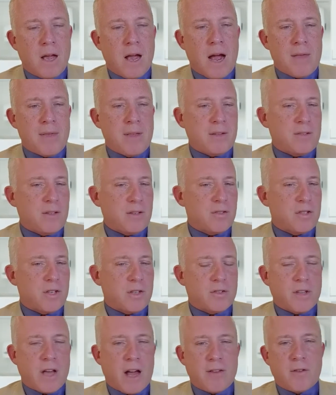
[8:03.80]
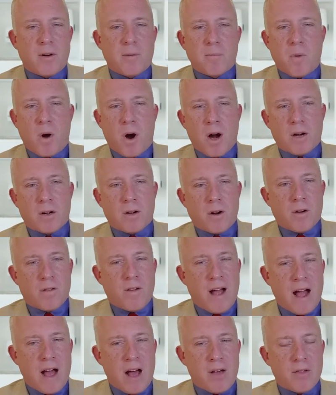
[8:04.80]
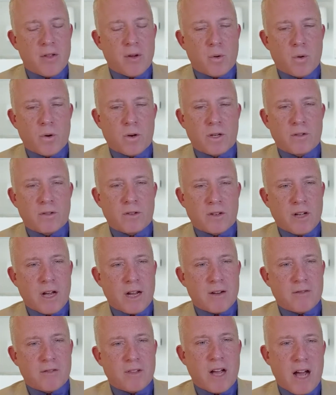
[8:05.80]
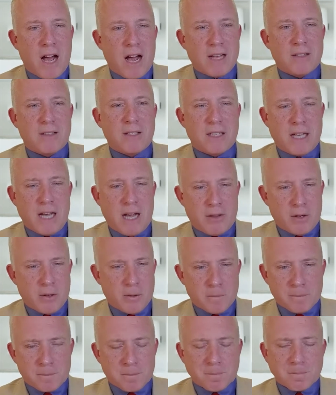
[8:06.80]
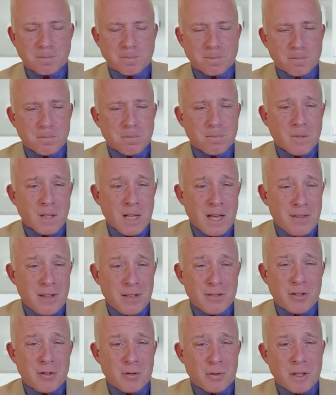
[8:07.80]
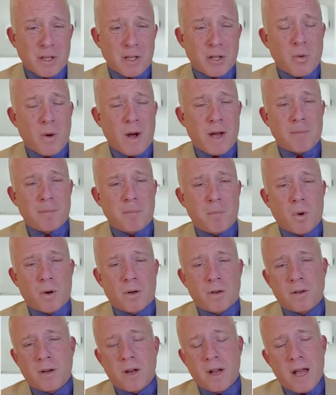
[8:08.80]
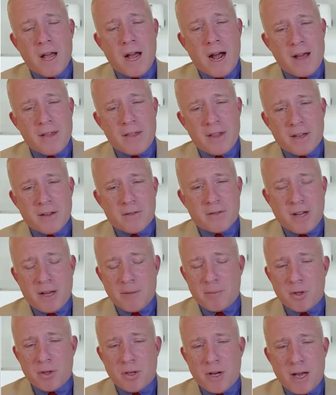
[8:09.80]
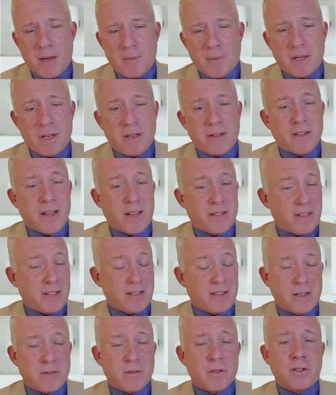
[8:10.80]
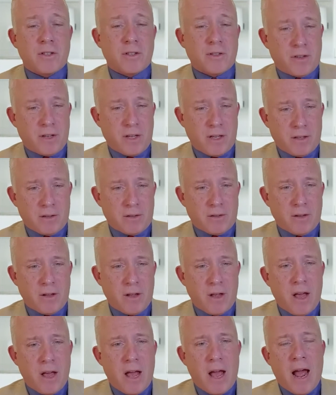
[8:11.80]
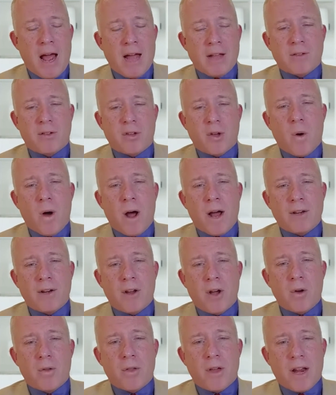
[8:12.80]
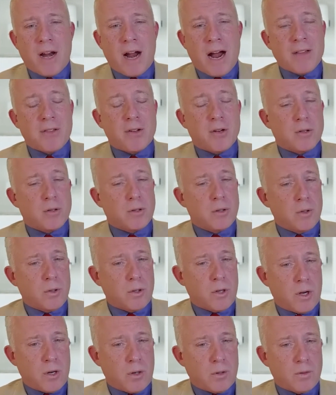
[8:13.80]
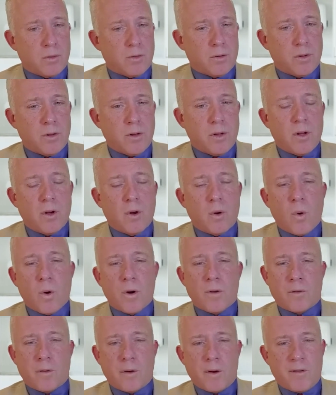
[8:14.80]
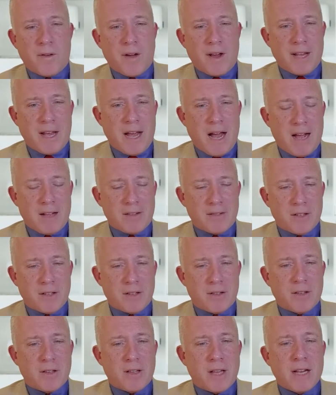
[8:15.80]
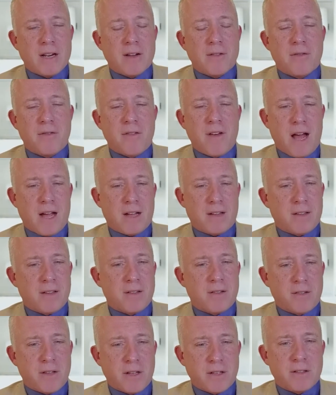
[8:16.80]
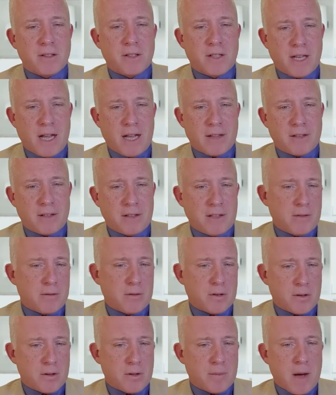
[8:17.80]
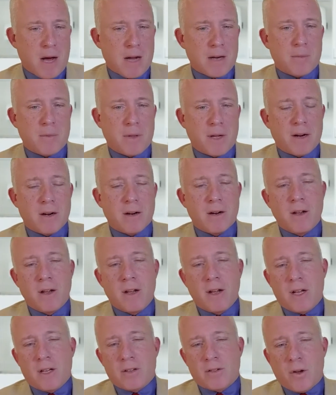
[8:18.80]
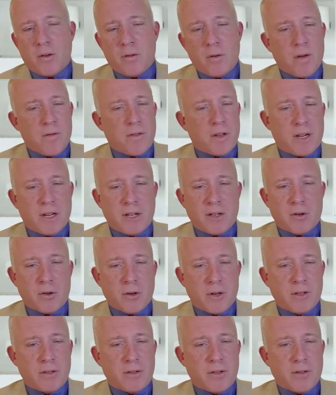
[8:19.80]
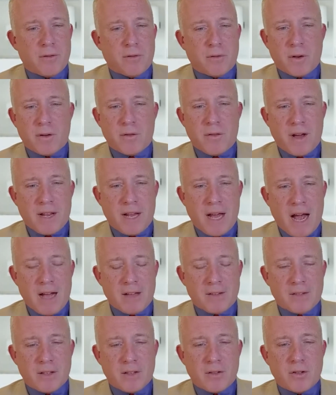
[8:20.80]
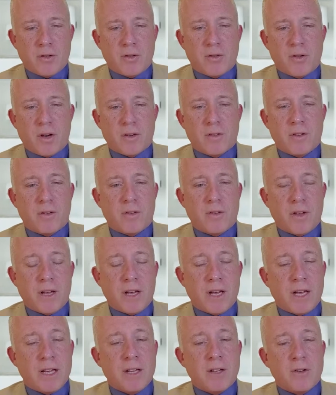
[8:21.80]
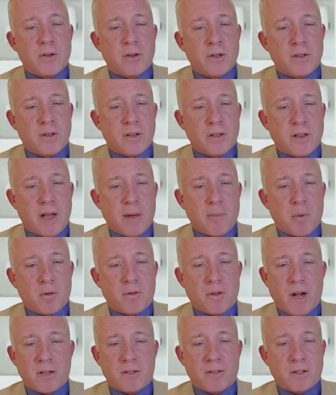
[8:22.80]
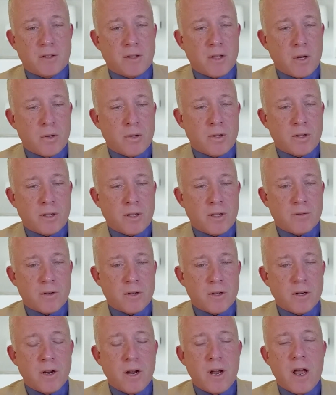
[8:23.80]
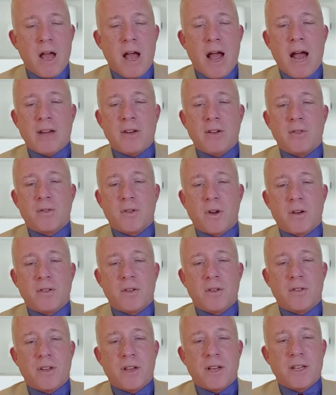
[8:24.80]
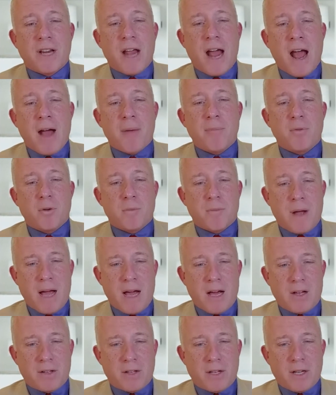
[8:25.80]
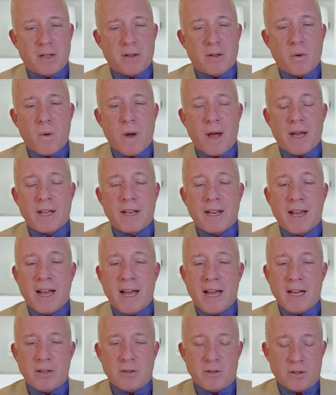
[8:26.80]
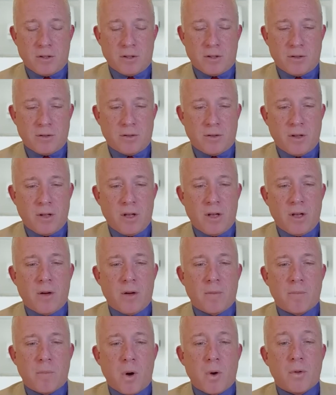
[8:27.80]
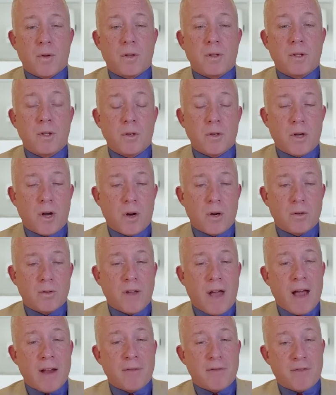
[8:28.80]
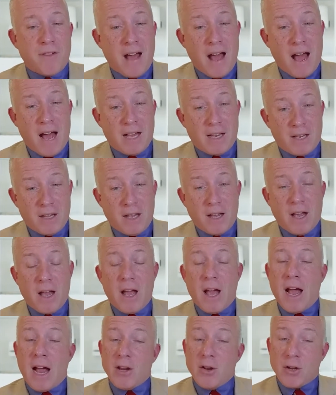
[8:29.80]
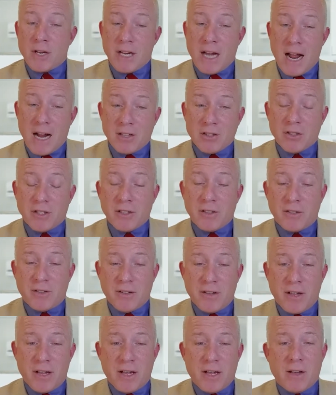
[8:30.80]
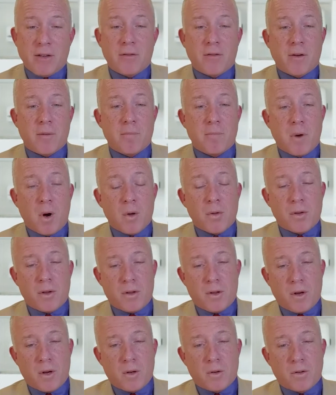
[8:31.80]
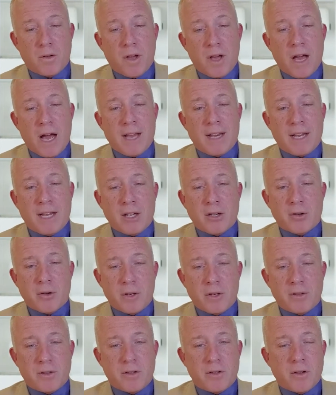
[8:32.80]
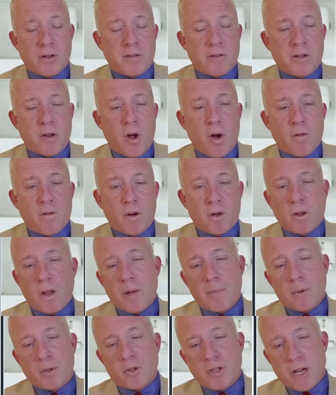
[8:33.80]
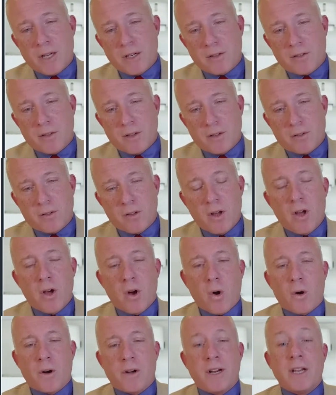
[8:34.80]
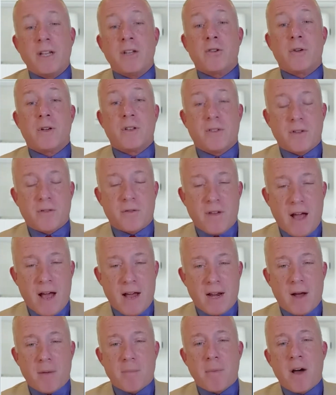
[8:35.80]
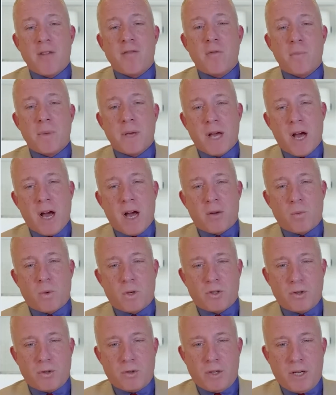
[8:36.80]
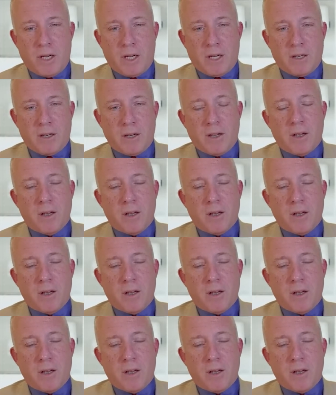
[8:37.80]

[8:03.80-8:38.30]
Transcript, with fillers: And this is just kind of a marker of how the organs are kind of tied together. And this is really quite important. I think of type two diabetes as a liver disease. And so I know that either glucose or free fatty acids can affect the signaling at the liver in the bottom there. So if you have an increase in free fatty acids, you start to see an increase in lipotoxic load in the liver, and you start to see an abnormality in the way it handles both glucose and fat. And you can actually see from both of those an increase in de novo lipogenesis, or an increase of fat above and beyond what you need.